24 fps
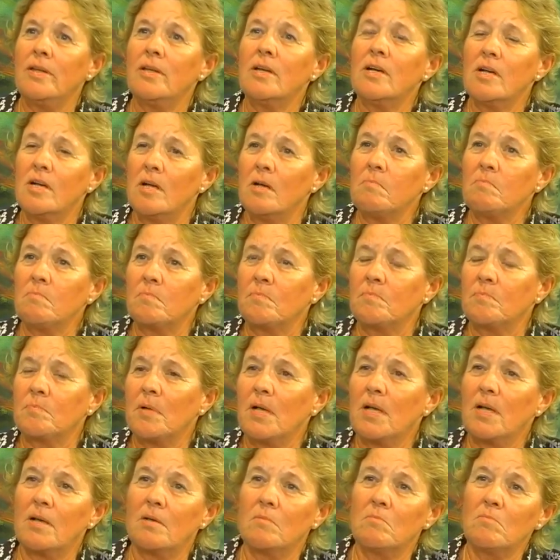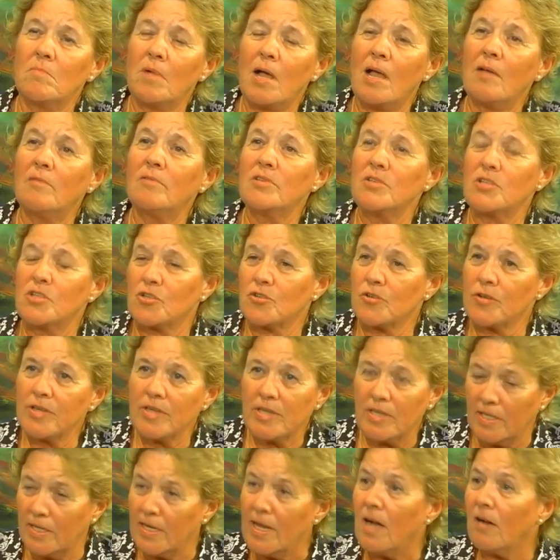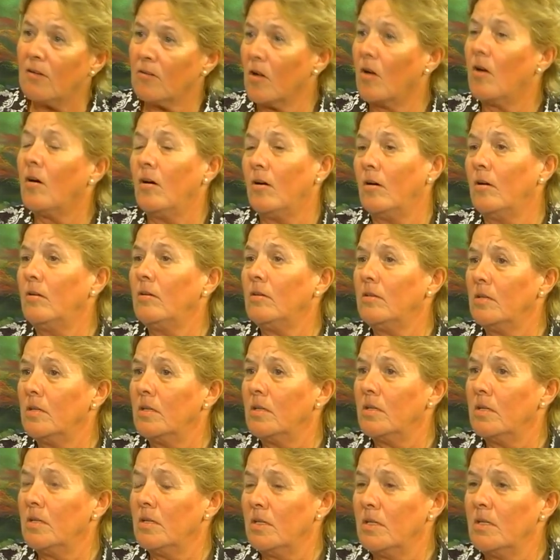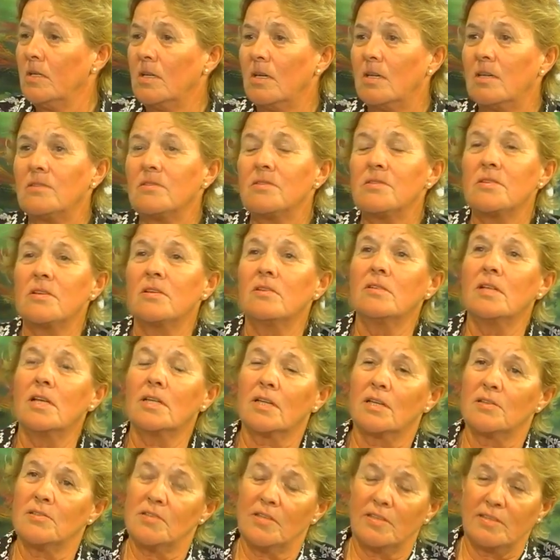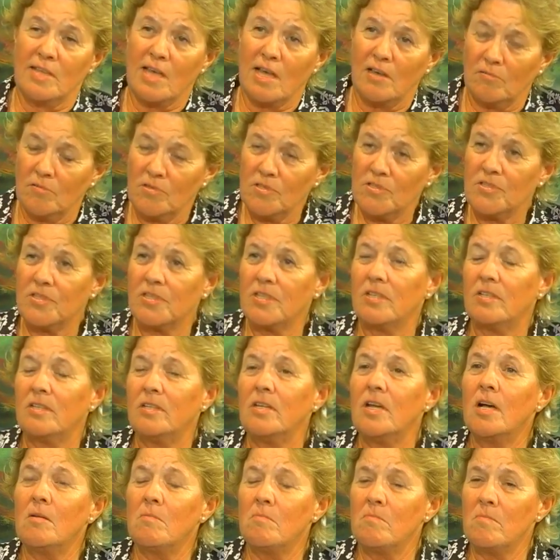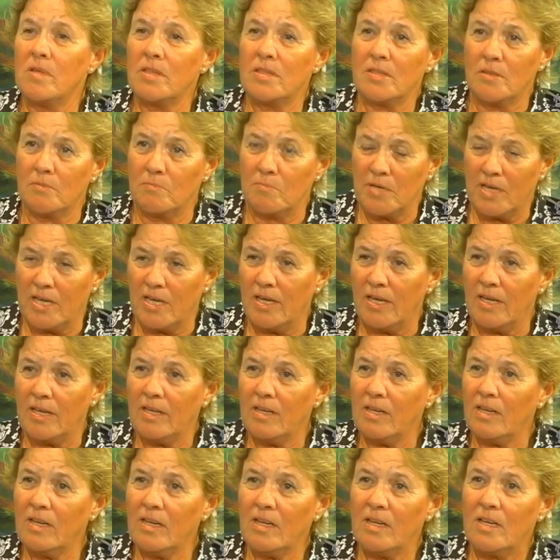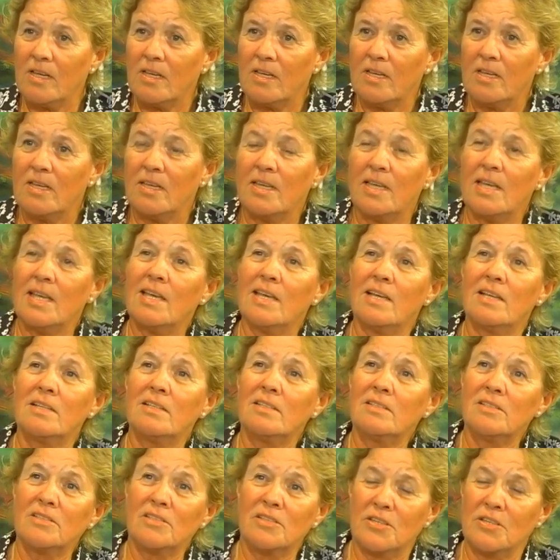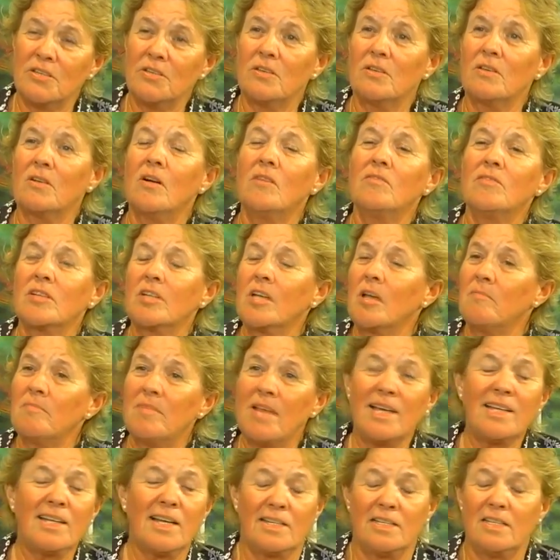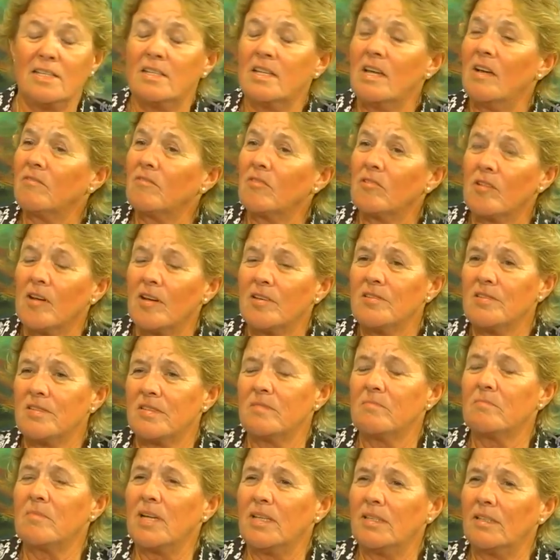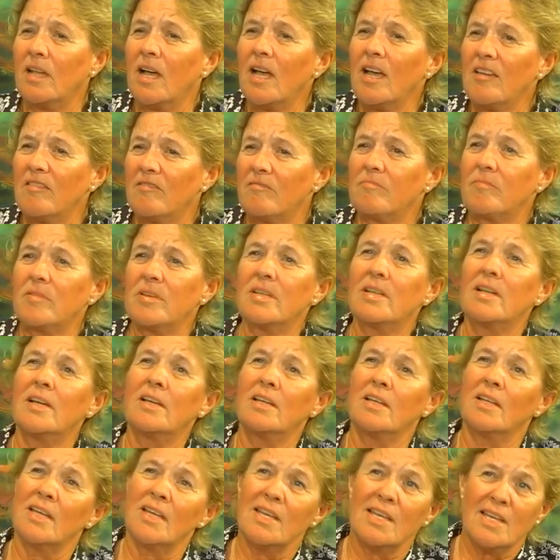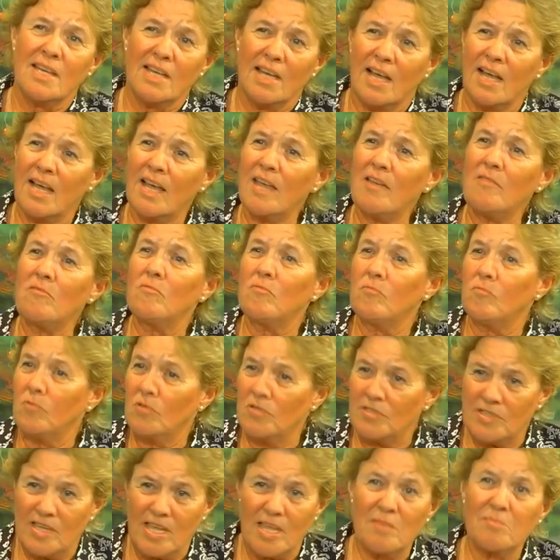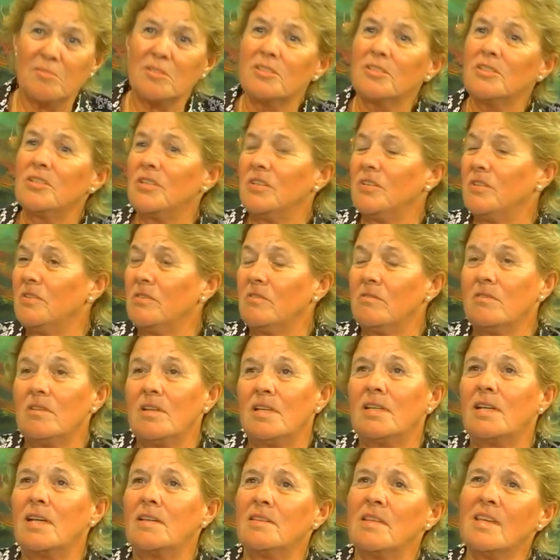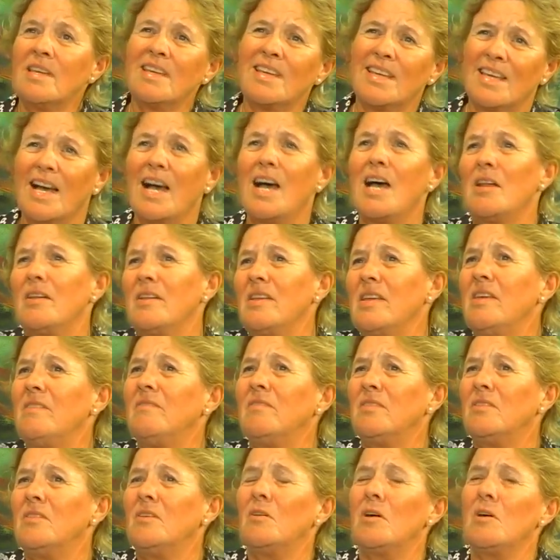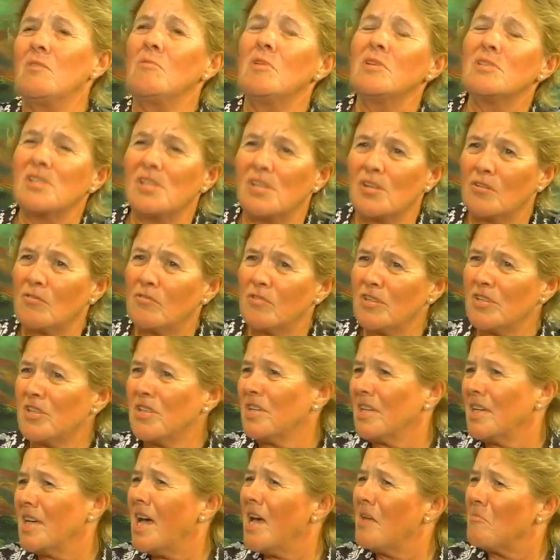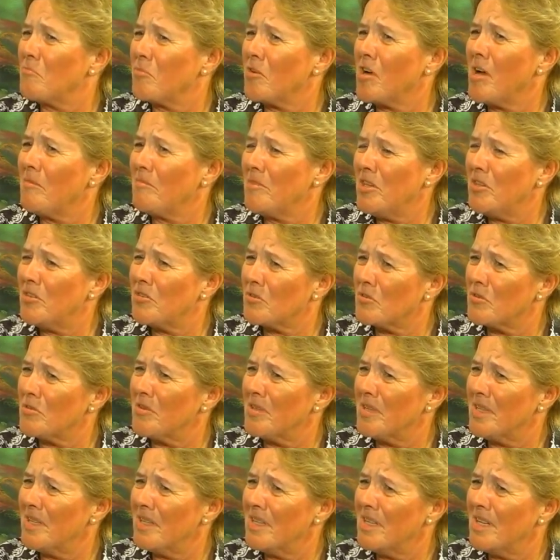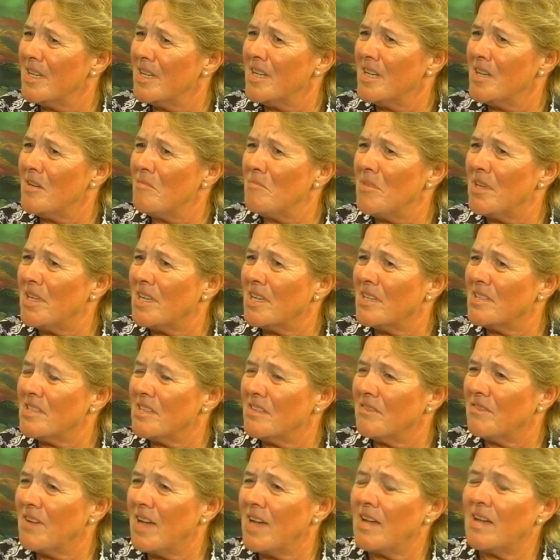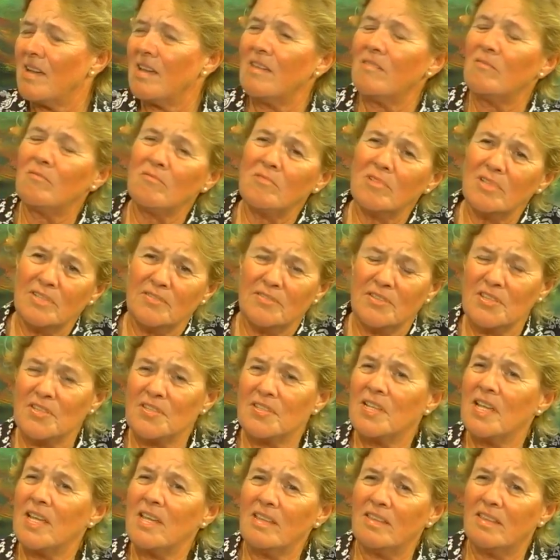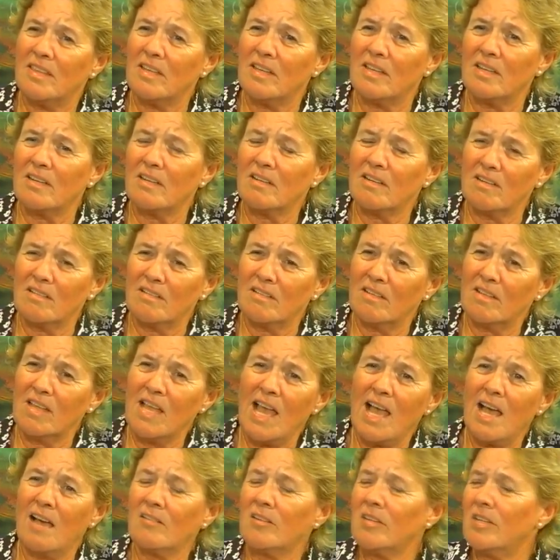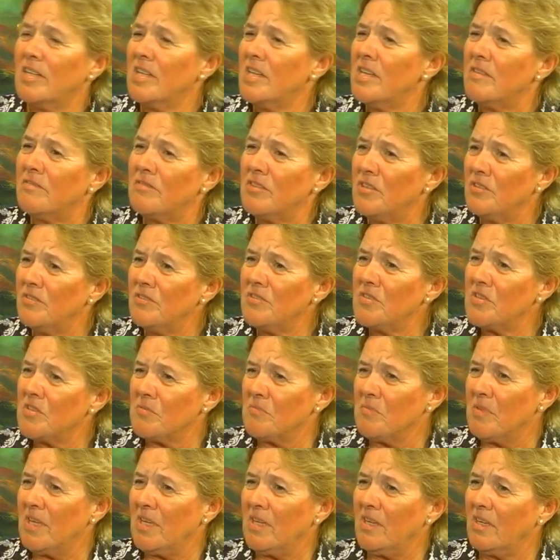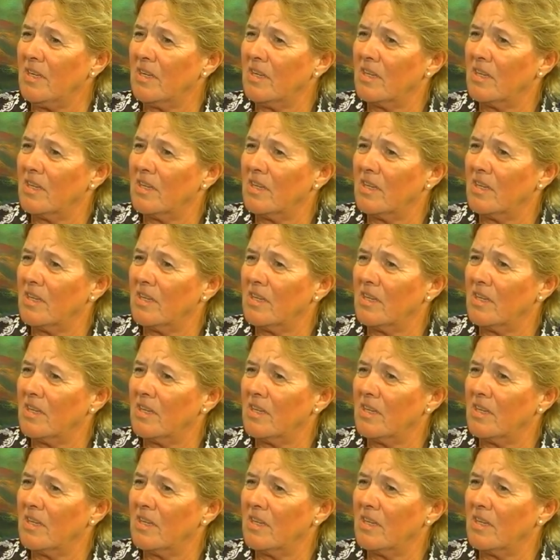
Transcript: up, um, I was drinking alcohol, and so, like I said, that was to numb the pain. Mm-hmm. And to overcome that, I didn't have Christ in my life, but I, I was able to. And I think God, even though I wasn't a Christian, God brought me through it because if I would have stayed there, how could He have used me?